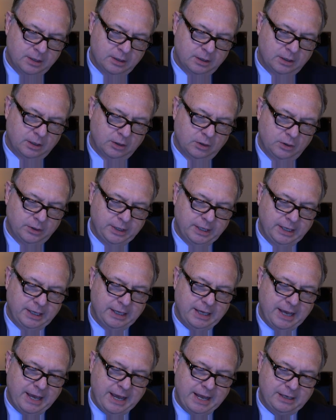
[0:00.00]

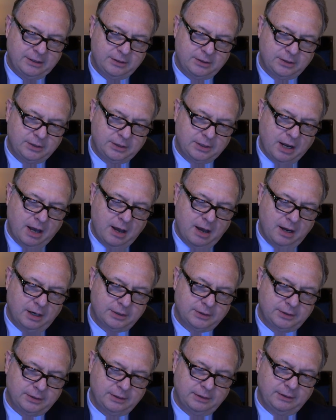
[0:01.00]
Looking at
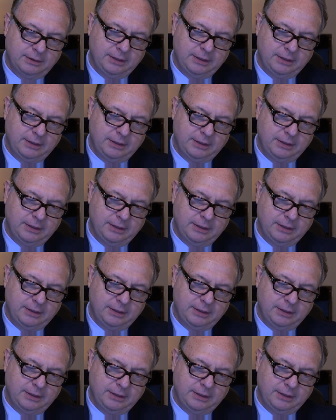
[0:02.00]
stocks,